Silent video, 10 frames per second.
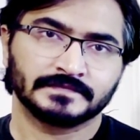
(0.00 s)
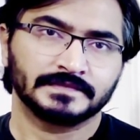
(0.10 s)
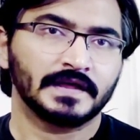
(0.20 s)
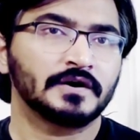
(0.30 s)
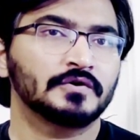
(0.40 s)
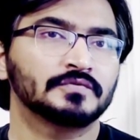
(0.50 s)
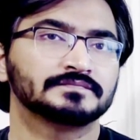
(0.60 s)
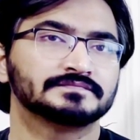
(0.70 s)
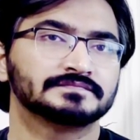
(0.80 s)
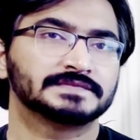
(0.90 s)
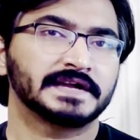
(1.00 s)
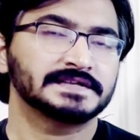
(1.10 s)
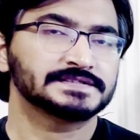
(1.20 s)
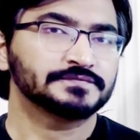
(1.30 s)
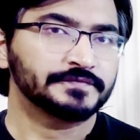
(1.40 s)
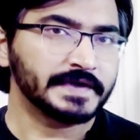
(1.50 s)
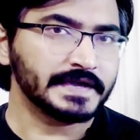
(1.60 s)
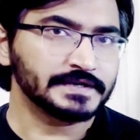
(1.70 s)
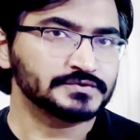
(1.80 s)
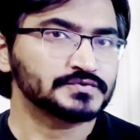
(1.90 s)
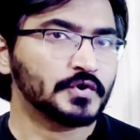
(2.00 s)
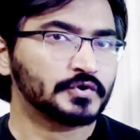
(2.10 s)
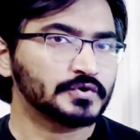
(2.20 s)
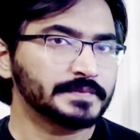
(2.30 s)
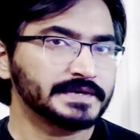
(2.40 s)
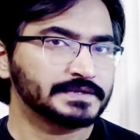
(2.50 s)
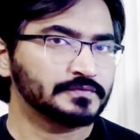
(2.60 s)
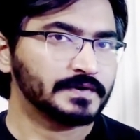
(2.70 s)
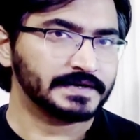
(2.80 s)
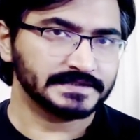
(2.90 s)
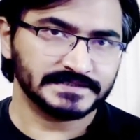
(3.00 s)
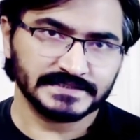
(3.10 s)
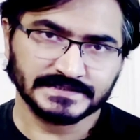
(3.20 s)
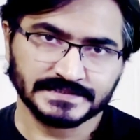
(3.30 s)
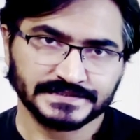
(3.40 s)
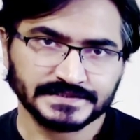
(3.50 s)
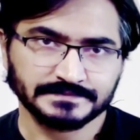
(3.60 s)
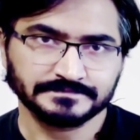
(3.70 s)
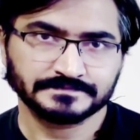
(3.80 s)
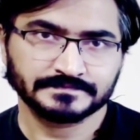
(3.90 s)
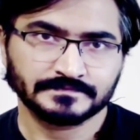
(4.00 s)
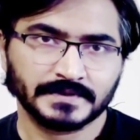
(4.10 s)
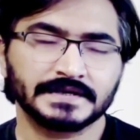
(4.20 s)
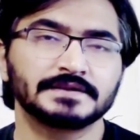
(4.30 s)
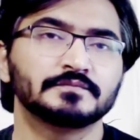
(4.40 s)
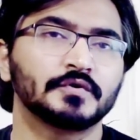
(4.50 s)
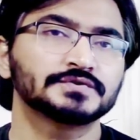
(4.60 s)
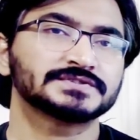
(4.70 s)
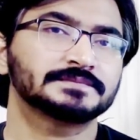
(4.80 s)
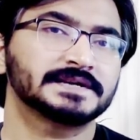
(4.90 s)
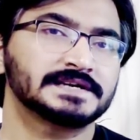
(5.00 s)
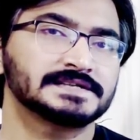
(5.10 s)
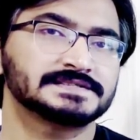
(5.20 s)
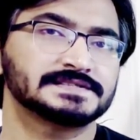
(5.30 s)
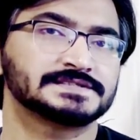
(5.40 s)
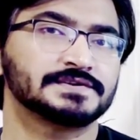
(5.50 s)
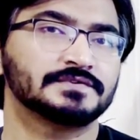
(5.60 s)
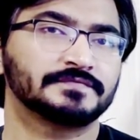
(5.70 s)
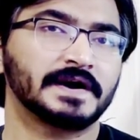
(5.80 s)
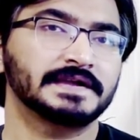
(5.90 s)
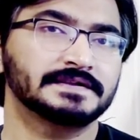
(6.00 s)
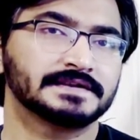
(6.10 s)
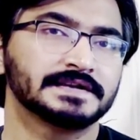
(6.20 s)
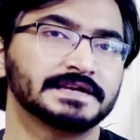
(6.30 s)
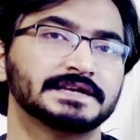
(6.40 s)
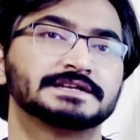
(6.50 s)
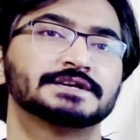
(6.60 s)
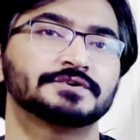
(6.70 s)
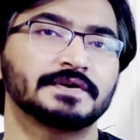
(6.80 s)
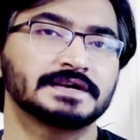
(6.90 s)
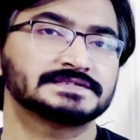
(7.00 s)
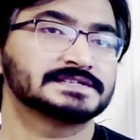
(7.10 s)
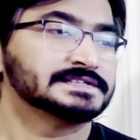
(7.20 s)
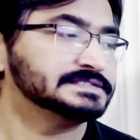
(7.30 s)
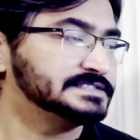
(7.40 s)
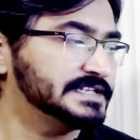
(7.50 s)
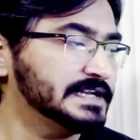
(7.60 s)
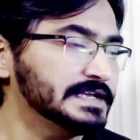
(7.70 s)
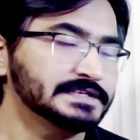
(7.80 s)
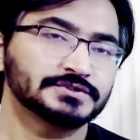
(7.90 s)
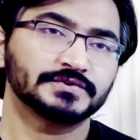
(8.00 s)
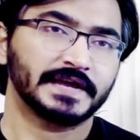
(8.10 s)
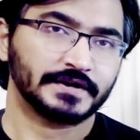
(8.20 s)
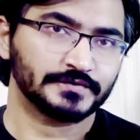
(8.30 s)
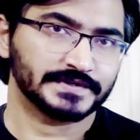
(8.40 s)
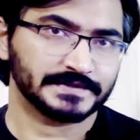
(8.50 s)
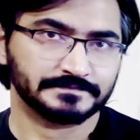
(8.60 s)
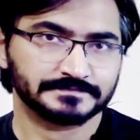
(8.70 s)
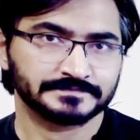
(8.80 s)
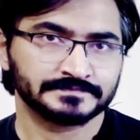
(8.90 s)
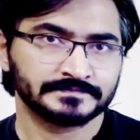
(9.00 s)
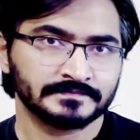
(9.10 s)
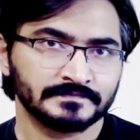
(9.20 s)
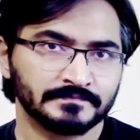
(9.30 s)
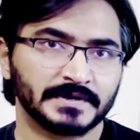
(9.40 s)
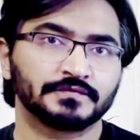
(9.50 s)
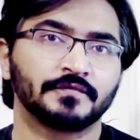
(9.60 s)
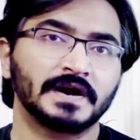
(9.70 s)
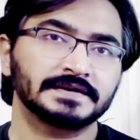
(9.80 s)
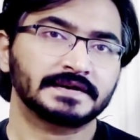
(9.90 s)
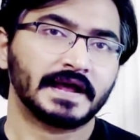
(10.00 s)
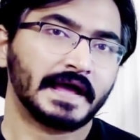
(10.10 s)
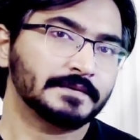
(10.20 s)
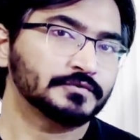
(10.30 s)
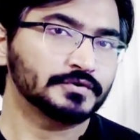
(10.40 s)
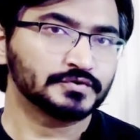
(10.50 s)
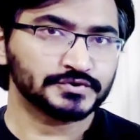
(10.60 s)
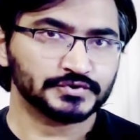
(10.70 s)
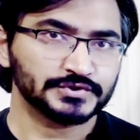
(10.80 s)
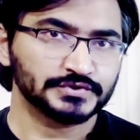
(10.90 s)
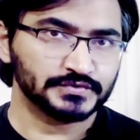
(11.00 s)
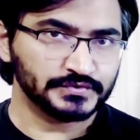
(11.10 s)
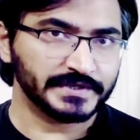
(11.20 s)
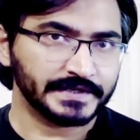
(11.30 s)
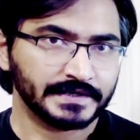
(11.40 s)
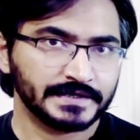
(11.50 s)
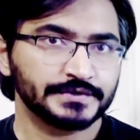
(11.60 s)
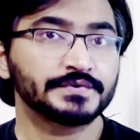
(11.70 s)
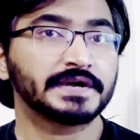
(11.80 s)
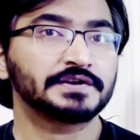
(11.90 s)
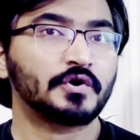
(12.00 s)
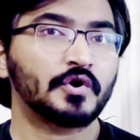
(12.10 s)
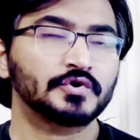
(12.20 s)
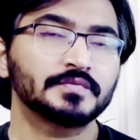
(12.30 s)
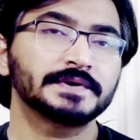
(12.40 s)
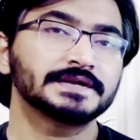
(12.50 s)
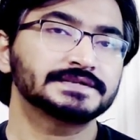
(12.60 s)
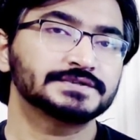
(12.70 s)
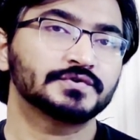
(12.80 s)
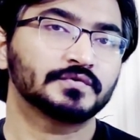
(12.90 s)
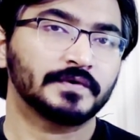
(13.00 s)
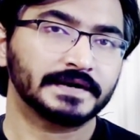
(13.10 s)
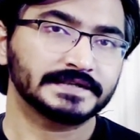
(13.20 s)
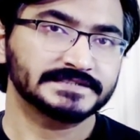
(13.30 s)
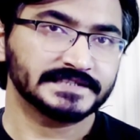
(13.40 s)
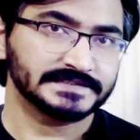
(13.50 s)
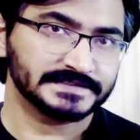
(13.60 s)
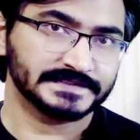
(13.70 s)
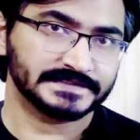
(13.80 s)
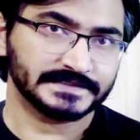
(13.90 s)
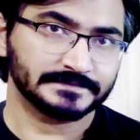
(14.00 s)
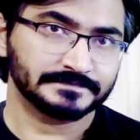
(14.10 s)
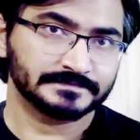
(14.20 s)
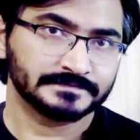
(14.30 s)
Now, there is a way to automate the water change system, but in most of the cases you will find it requires drilling your aquarium. But what I am going to show you today, you can automate your water change system